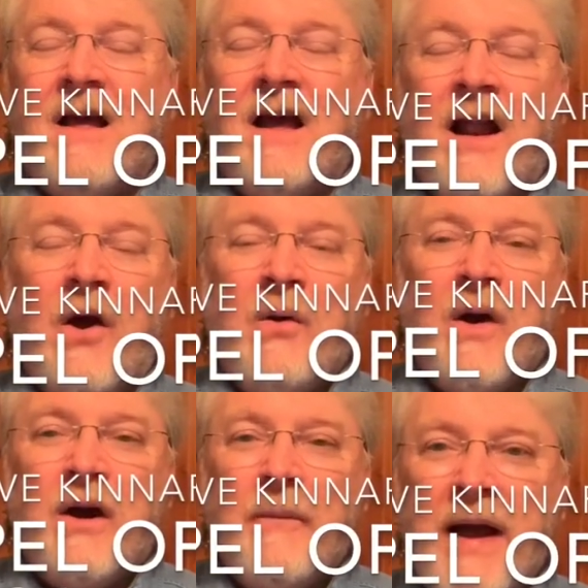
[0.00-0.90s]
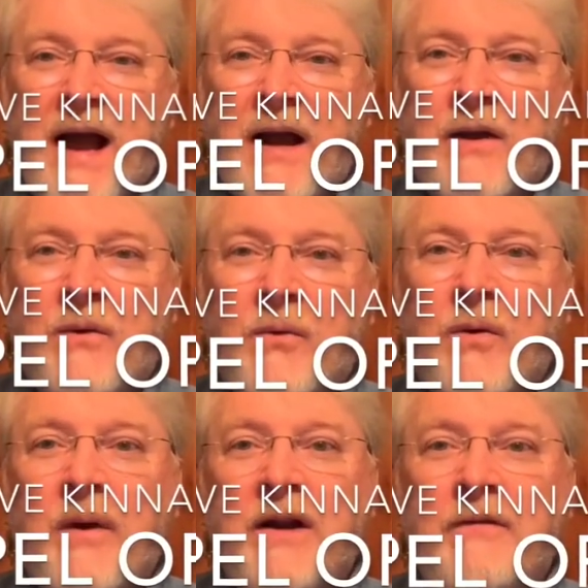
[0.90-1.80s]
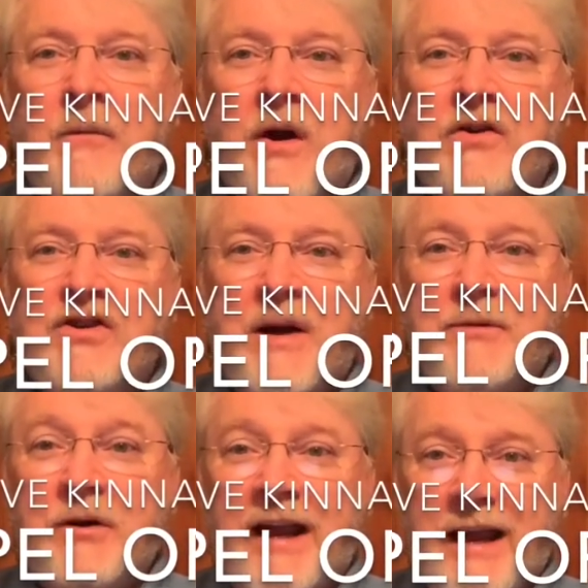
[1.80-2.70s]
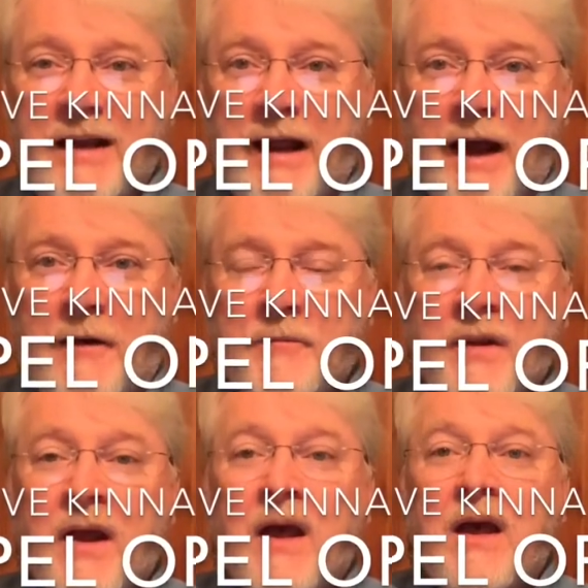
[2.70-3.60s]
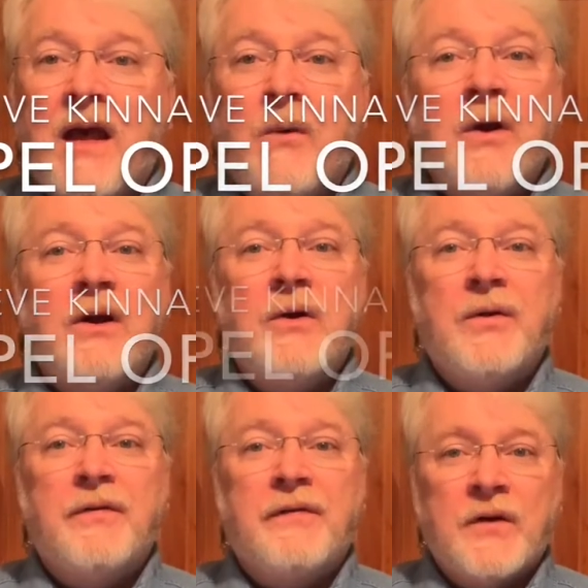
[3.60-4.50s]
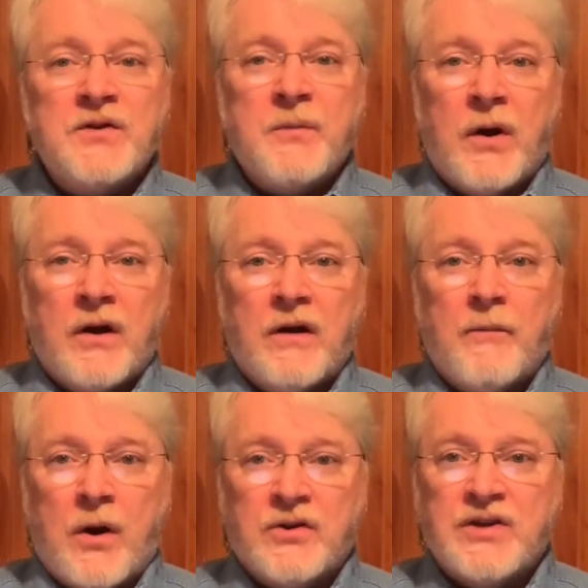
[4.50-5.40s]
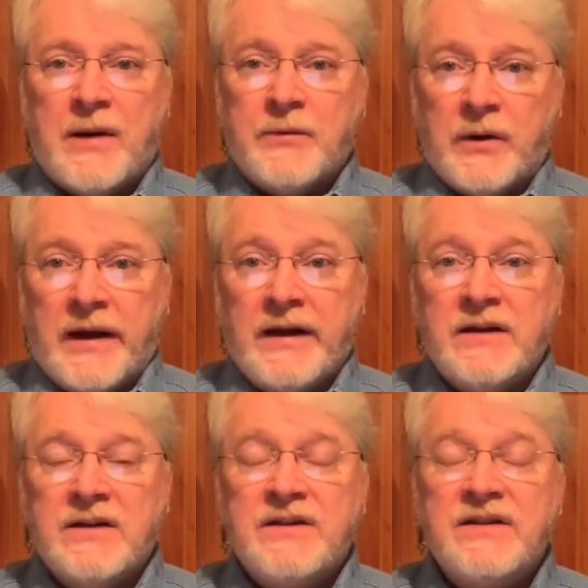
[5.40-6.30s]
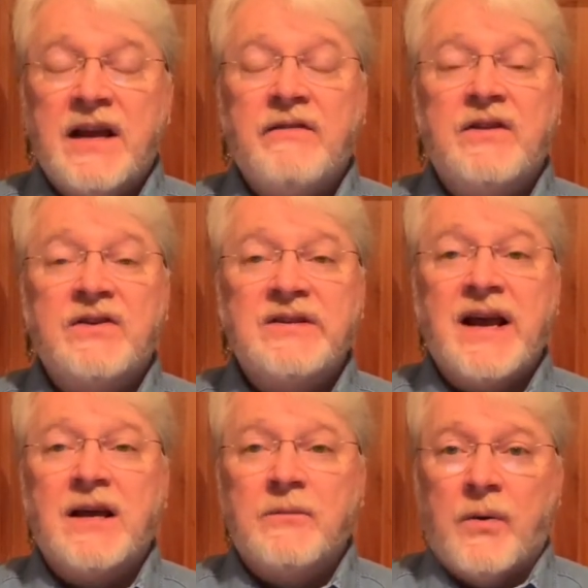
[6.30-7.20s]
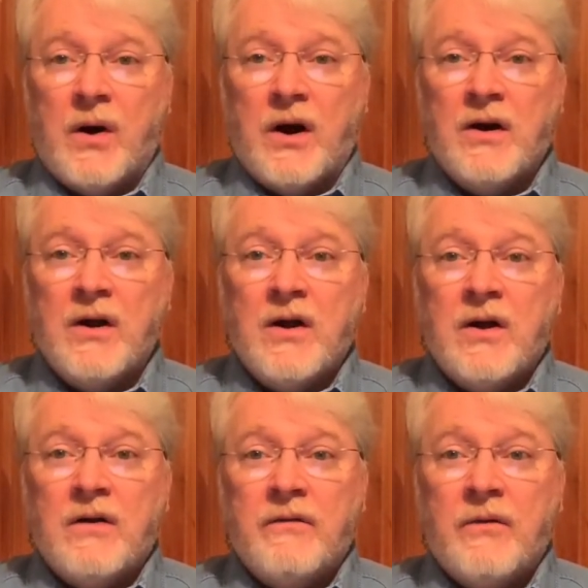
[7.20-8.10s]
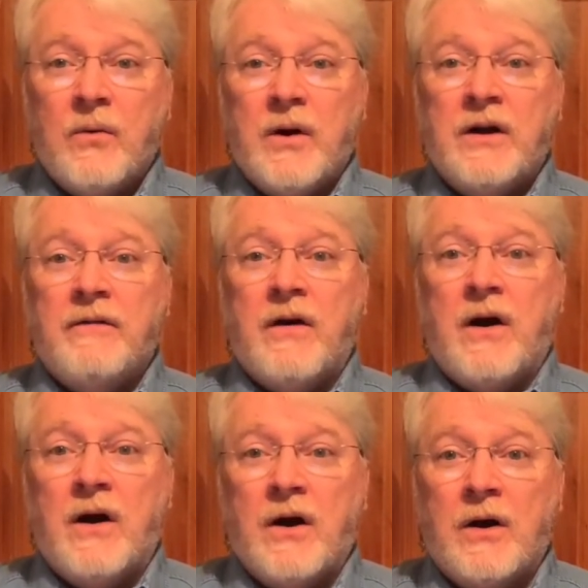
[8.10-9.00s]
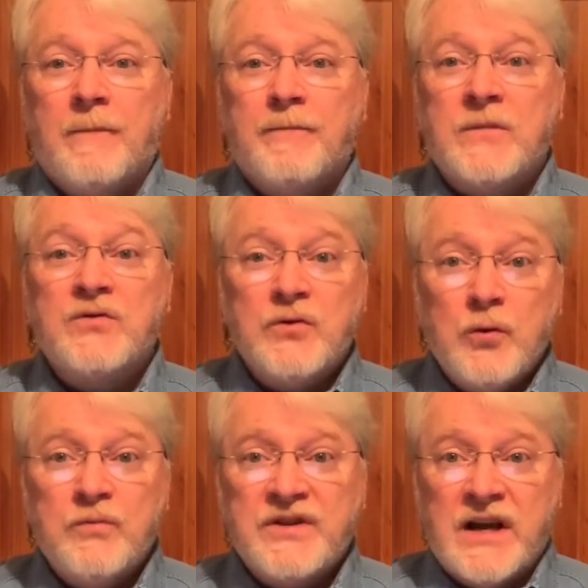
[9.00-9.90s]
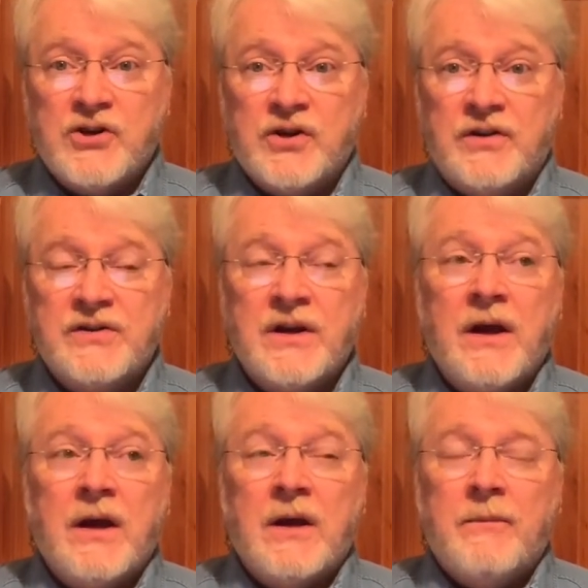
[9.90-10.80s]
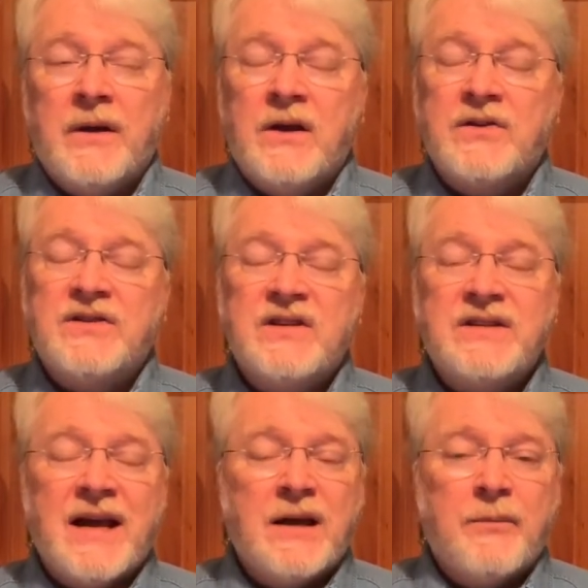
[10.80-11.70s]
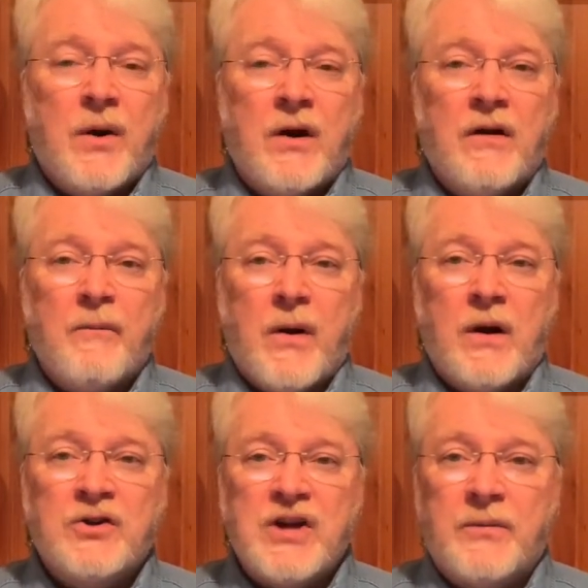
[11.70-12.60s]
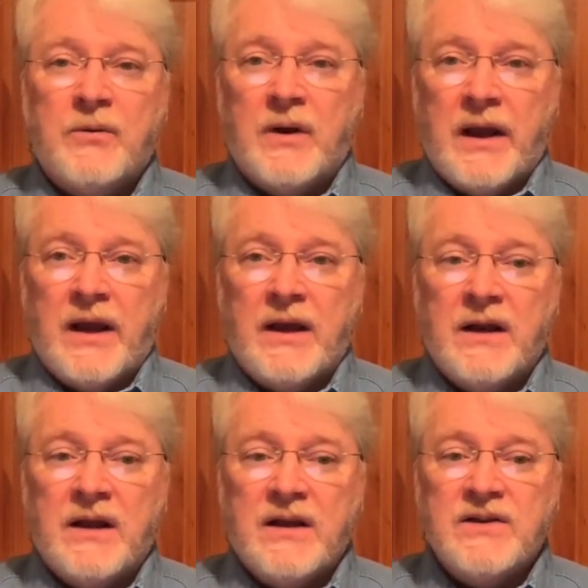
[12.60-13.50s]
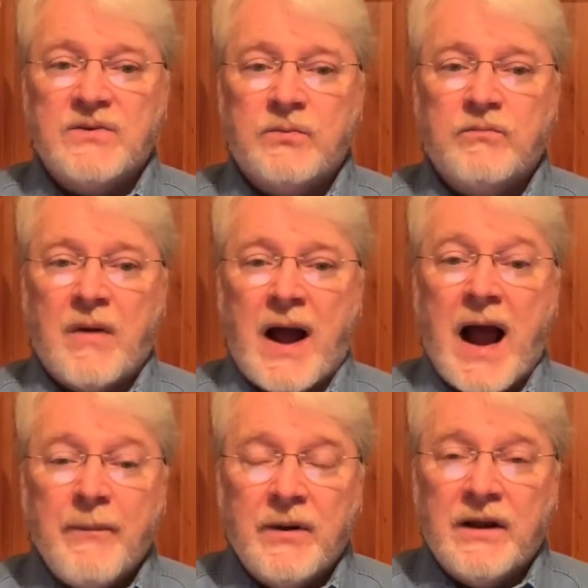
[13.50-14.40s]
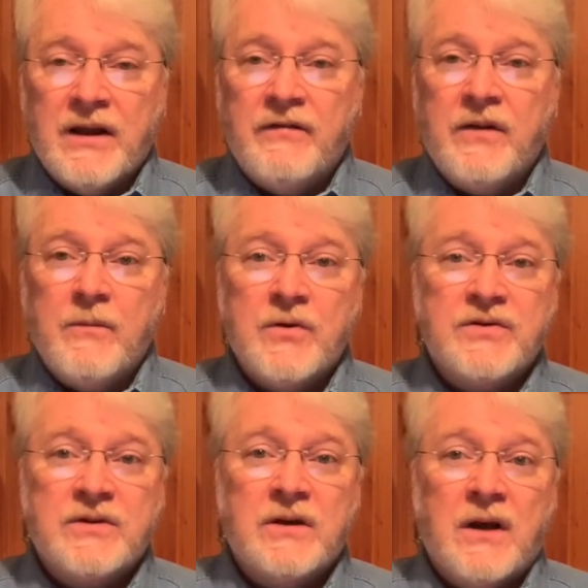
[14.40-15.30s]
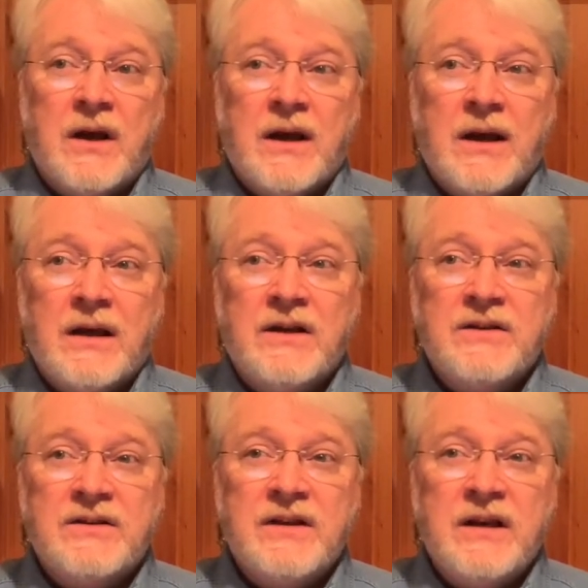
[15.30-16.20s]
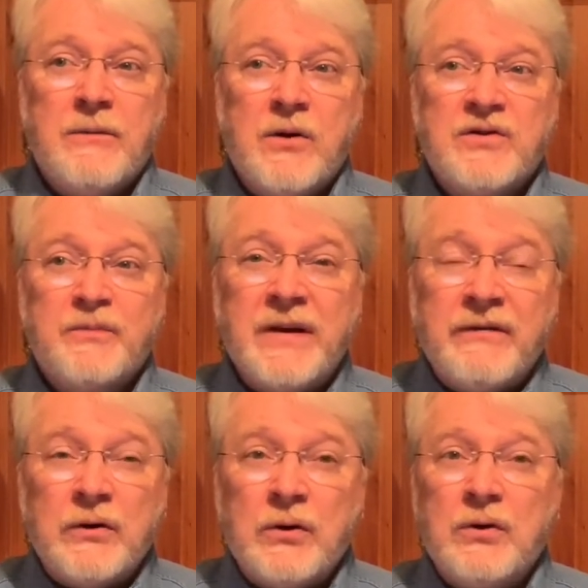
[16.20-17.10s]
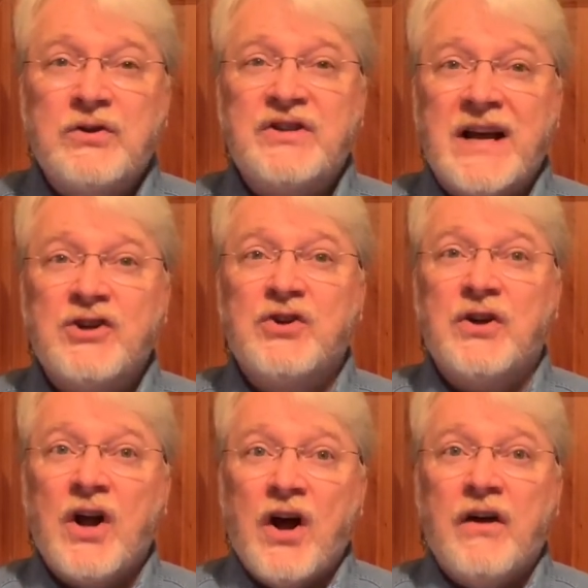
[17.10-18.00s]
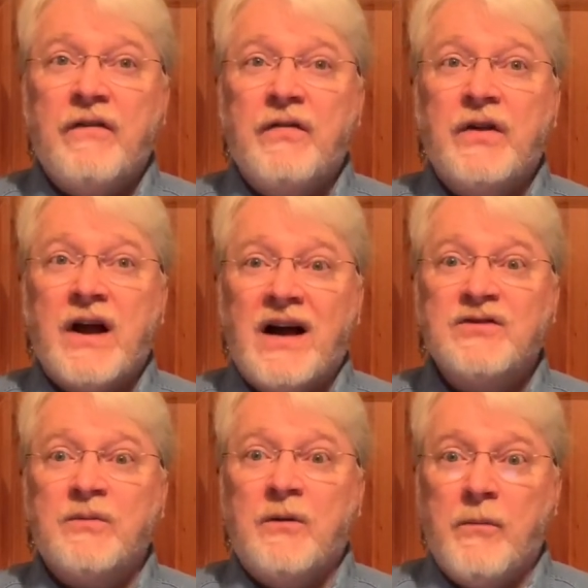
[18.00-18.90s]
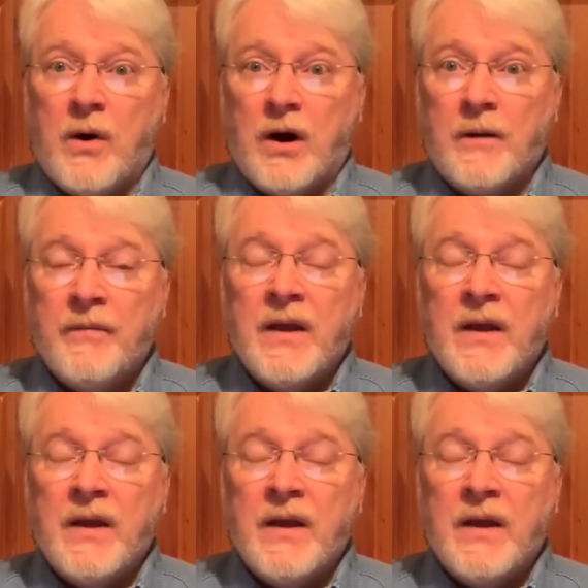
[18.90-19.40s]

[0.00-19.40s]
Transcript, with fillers: Hello and welcome back. We're ready for Mark chapter 8 now. And we're going to do the first part of Mark chapter 8 and save the second part for one of our Zoom sessions. Because the second part of Mark chapter 8 is, I believe, the most, it is the most pivotal section of the Gospel of Mark.